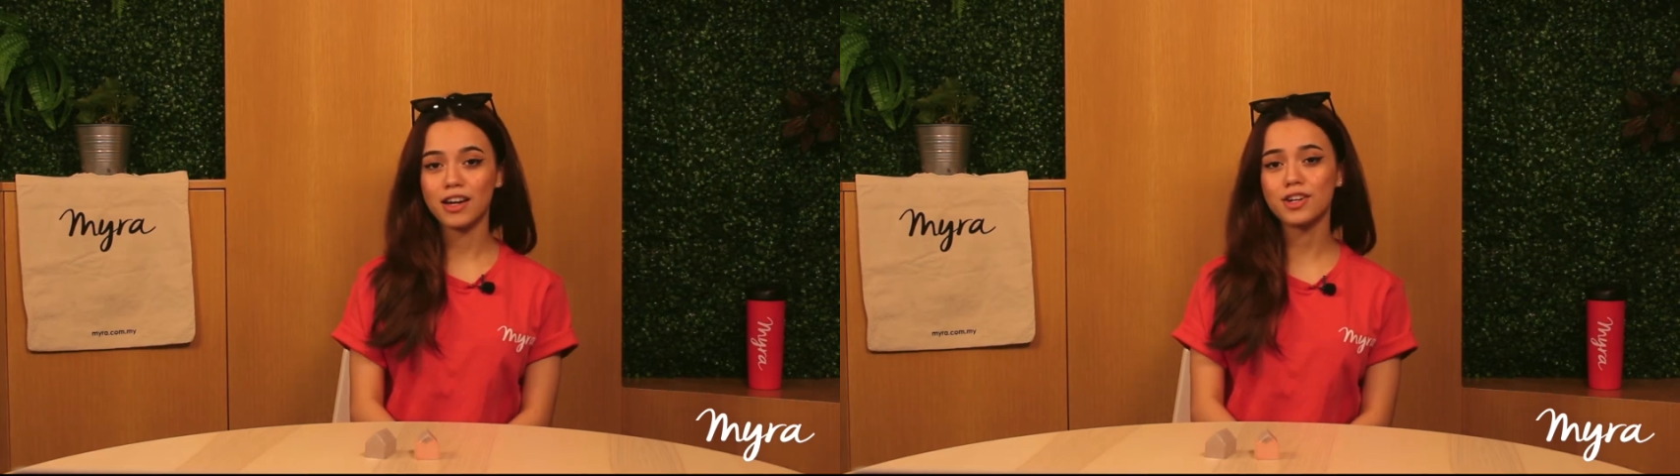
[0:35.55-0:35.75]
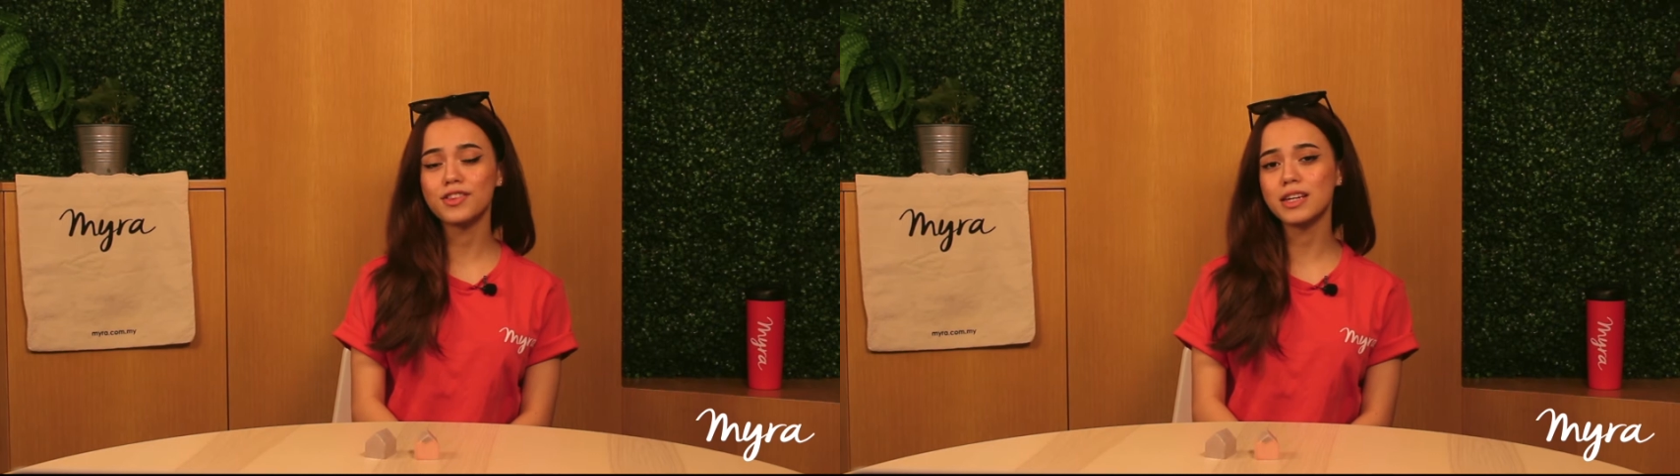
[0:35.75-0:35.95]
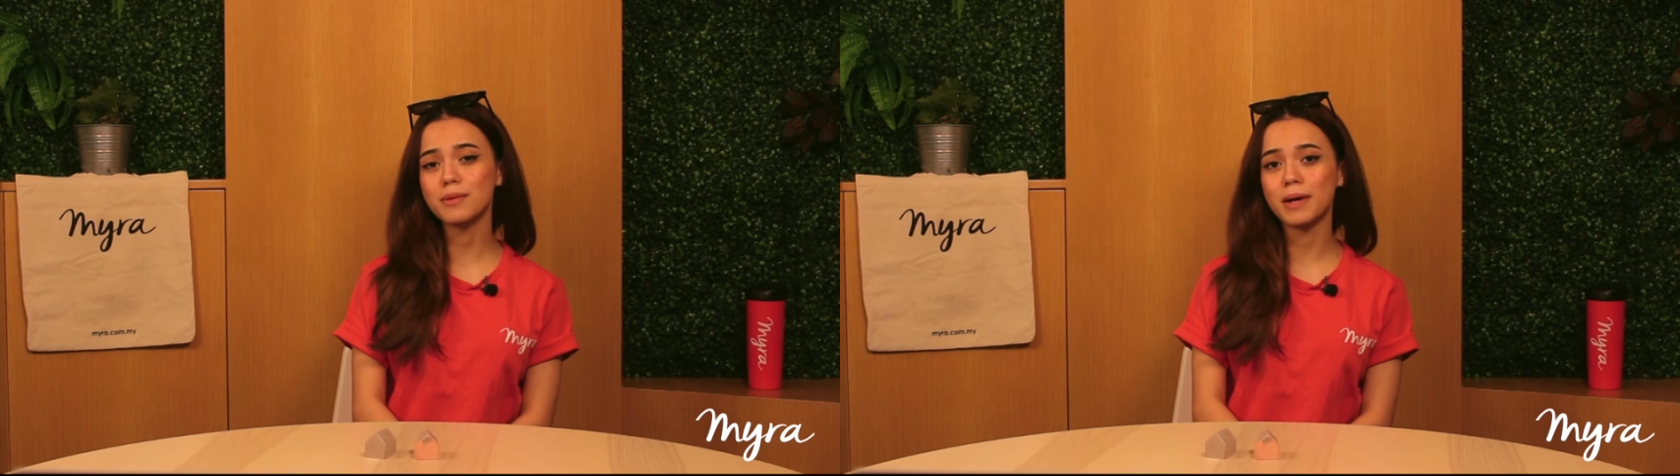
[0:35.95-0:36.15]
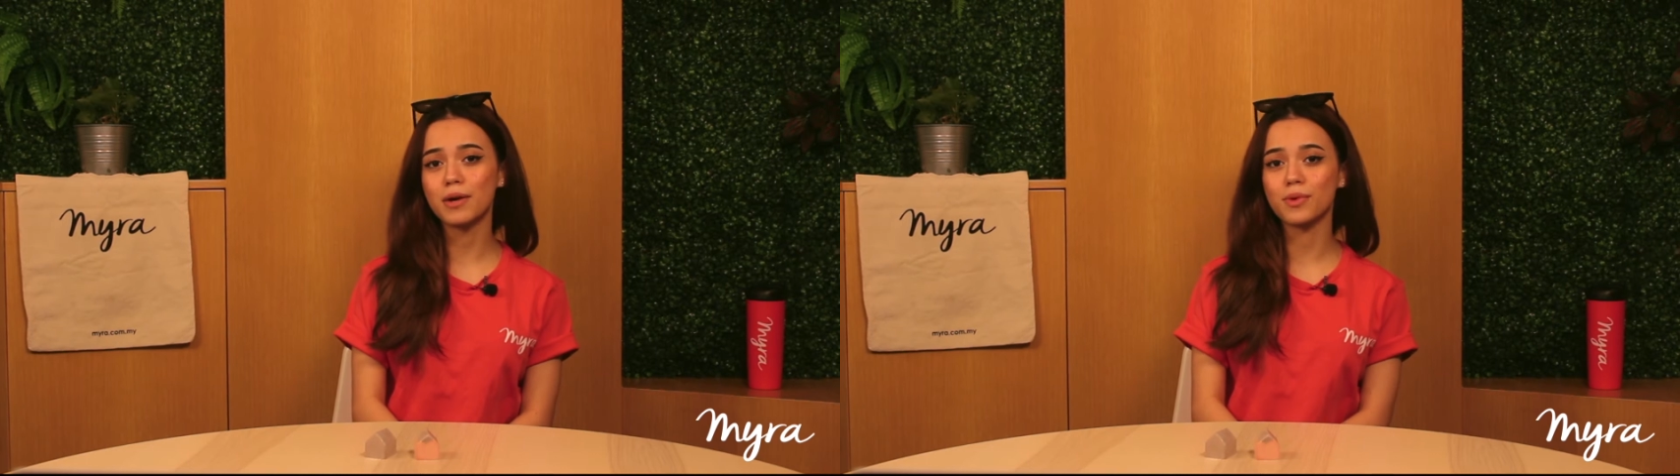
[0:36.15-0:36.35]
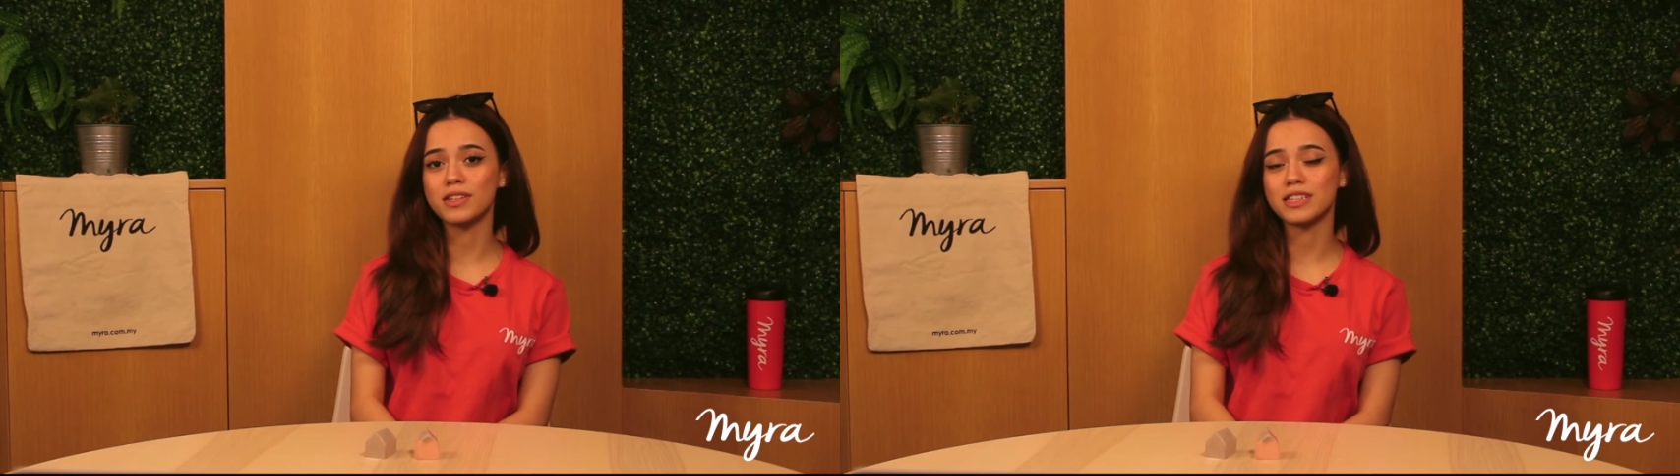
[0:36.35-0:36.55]
The good thing
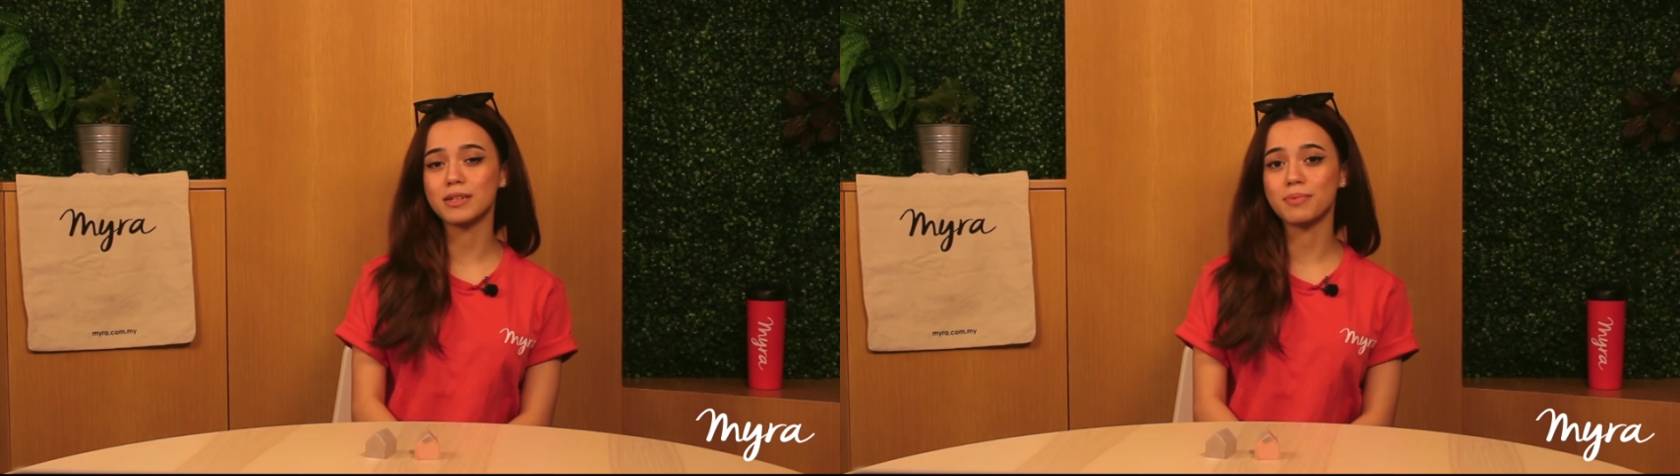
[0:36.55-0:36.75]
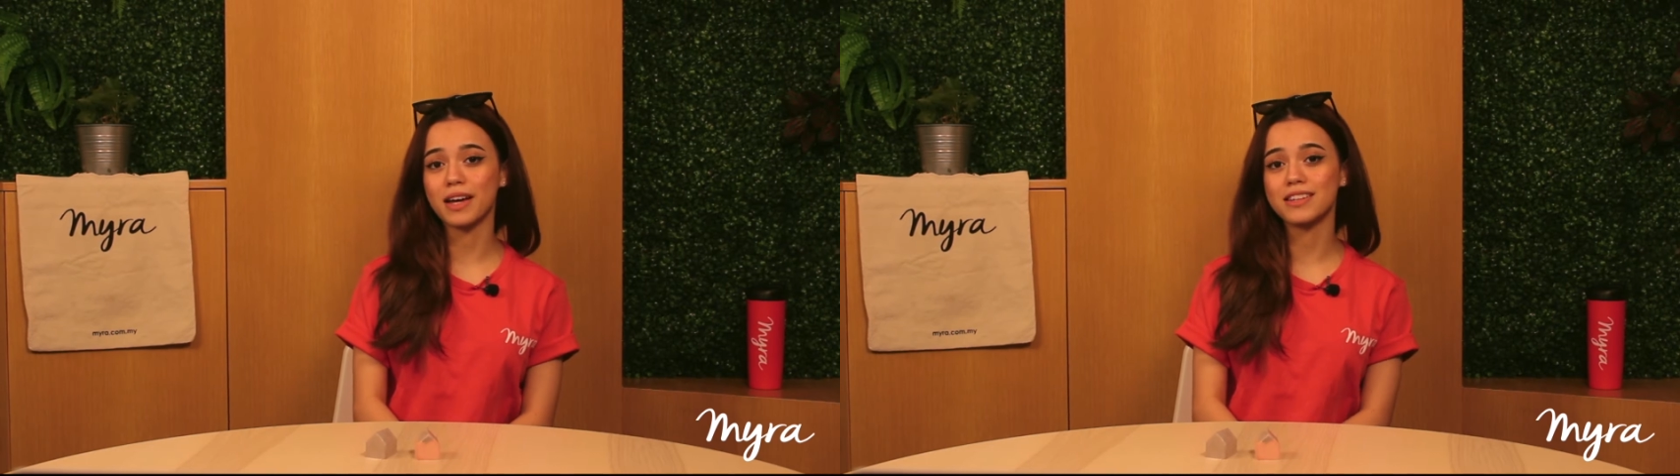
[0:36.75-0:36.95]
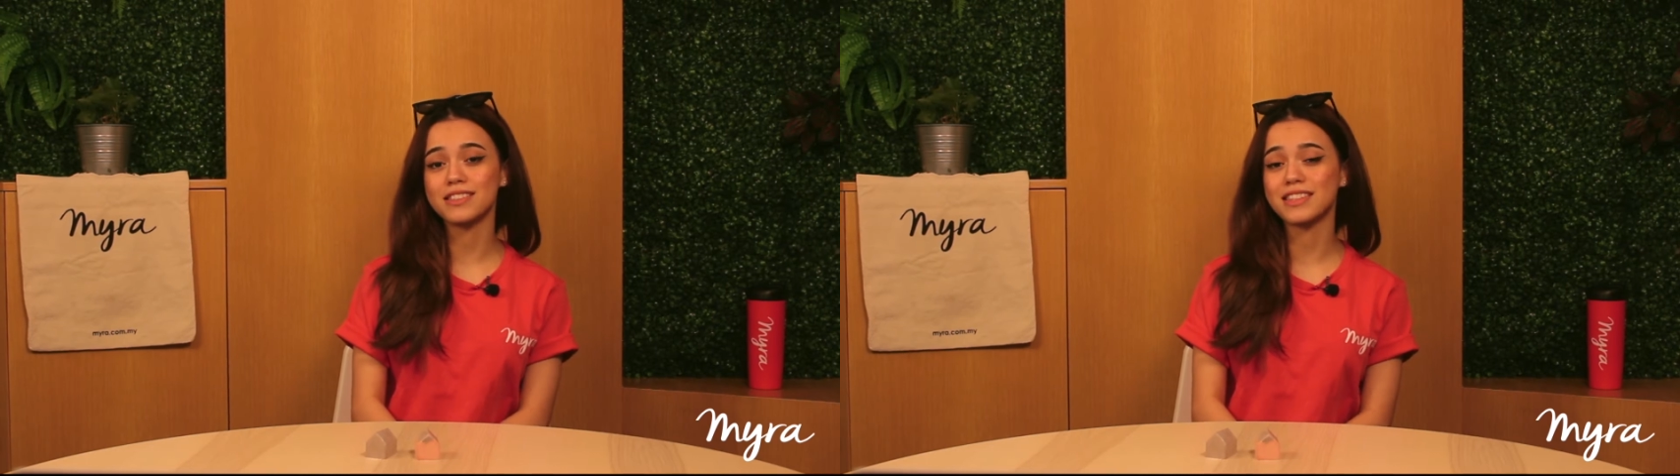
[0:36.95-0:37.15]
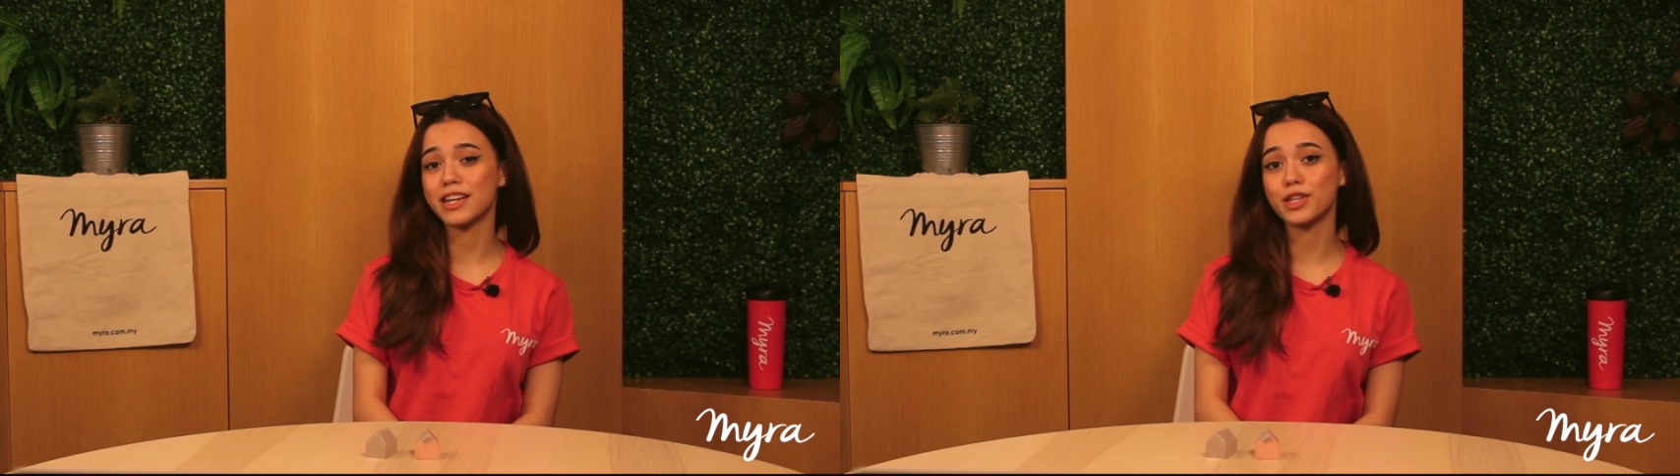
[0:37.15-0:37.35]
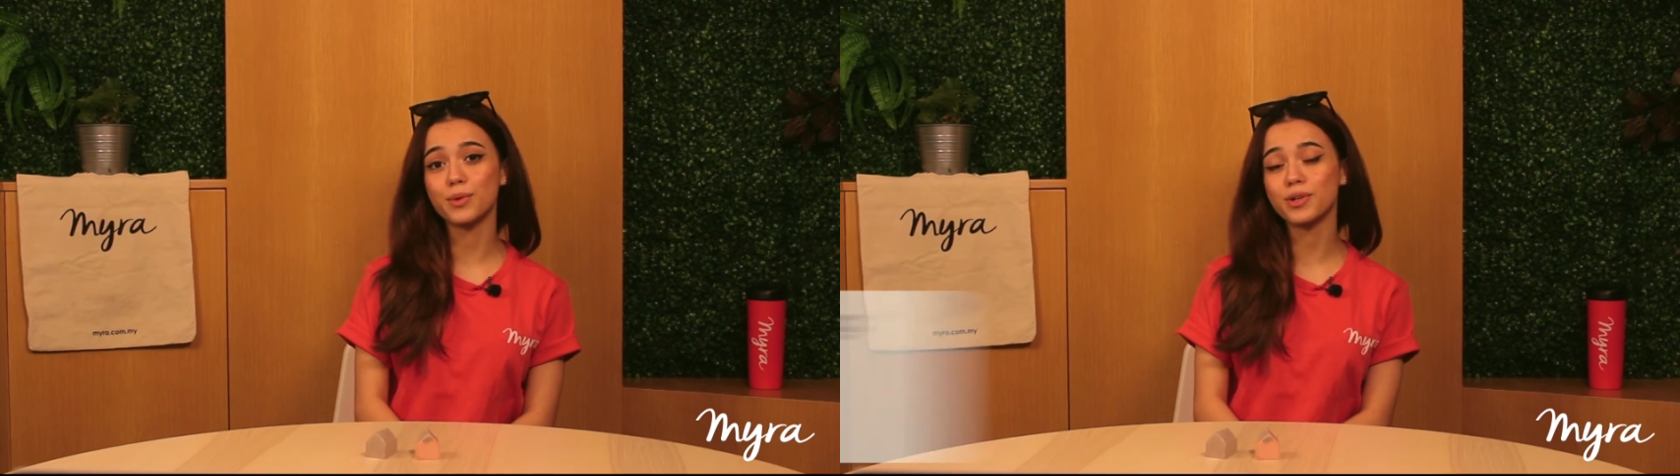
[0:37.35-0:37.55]
about renting a place is
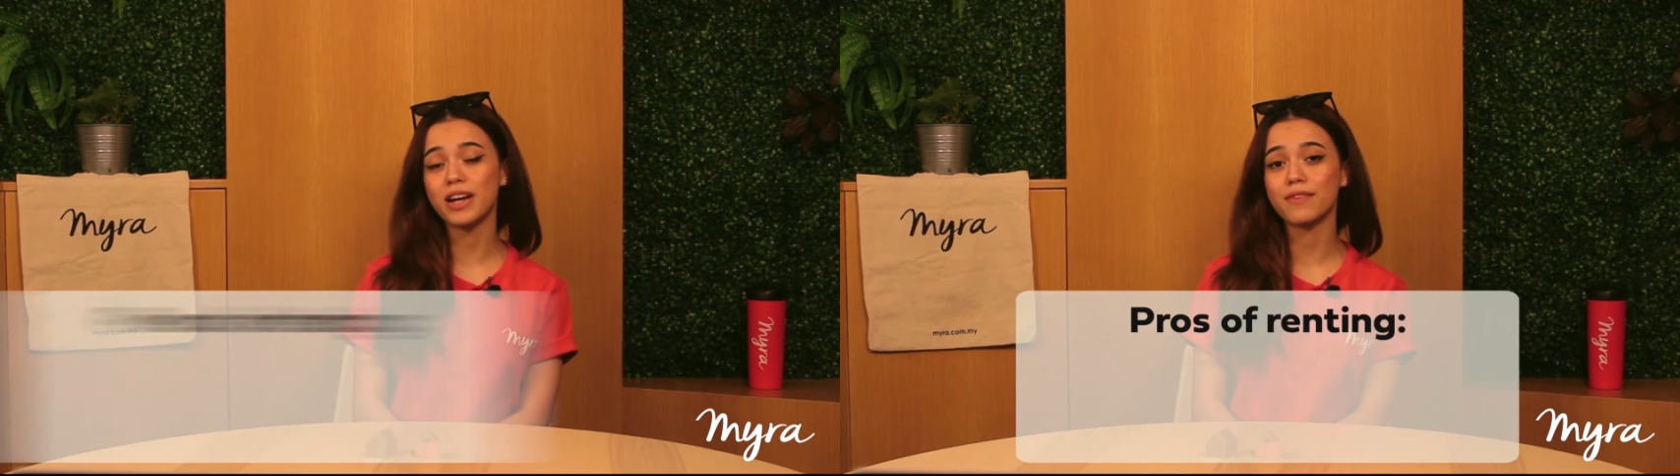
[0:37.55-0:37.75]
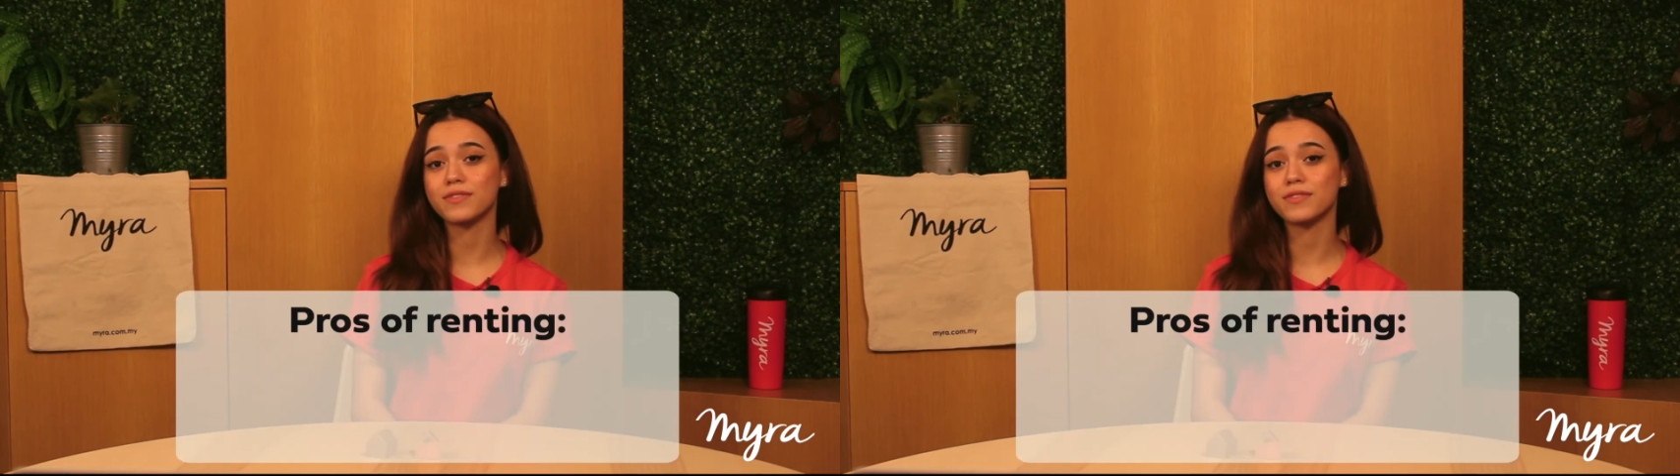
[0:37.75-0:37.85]
that you won't have